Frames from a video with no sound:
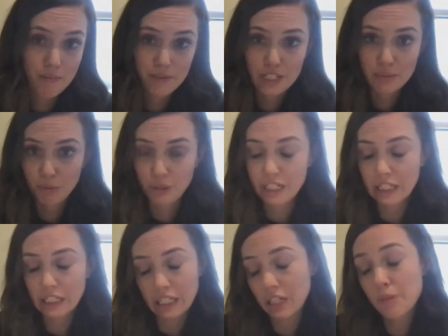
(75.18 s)
these pre
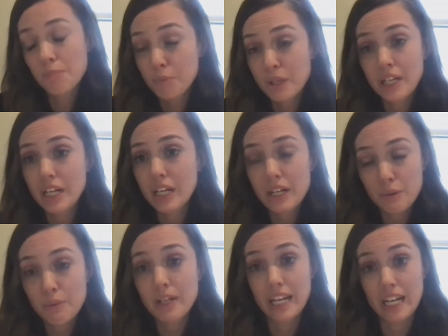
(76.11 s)
pre
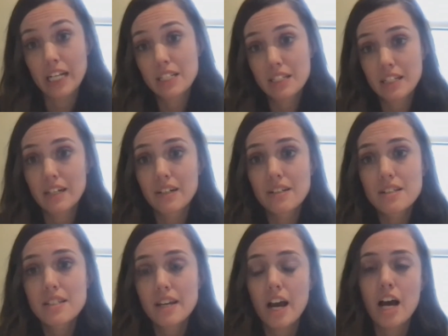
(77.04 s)
reading
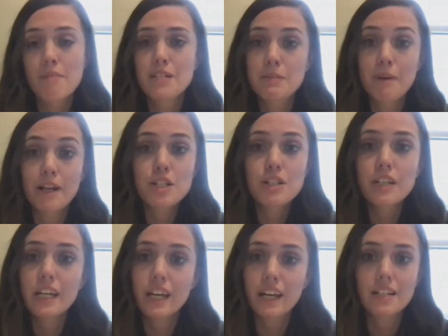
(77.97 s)
skills, um,
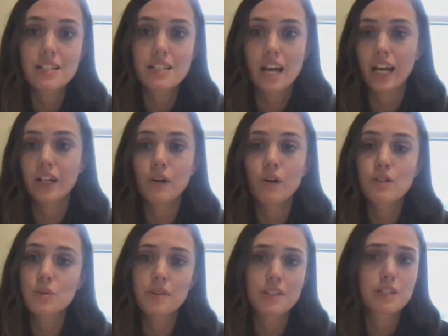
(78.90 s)
especially kids
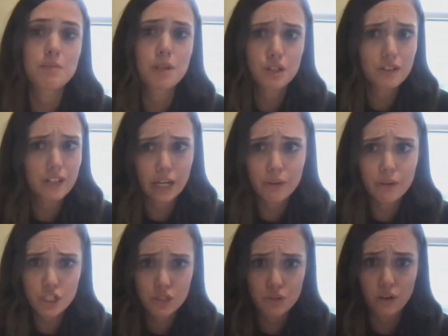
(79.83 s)
diagnosed with a speech or language
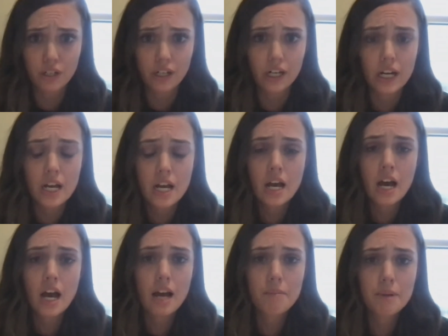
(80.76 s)
disorder,
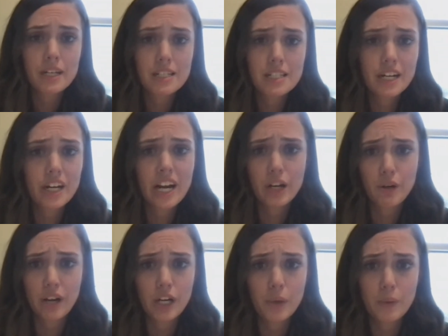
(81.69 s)
um, because they're at
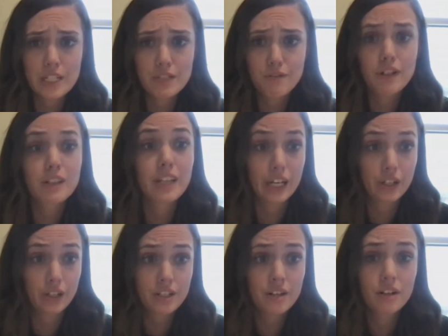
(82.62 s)
greater risk for
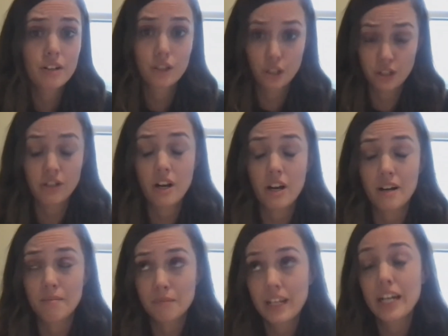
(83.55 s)
later
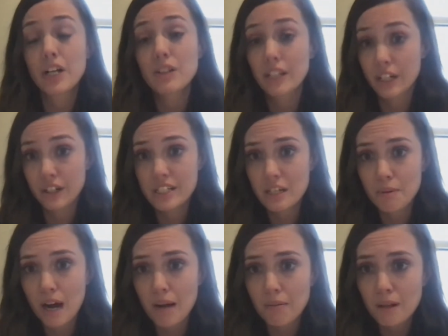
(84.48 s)
um, later literacy
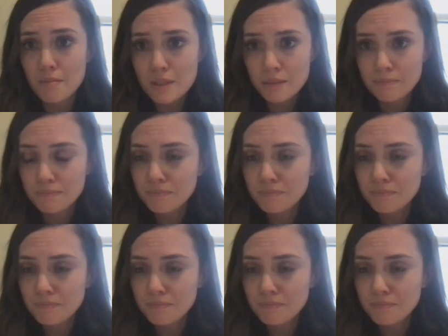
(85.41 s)
problems.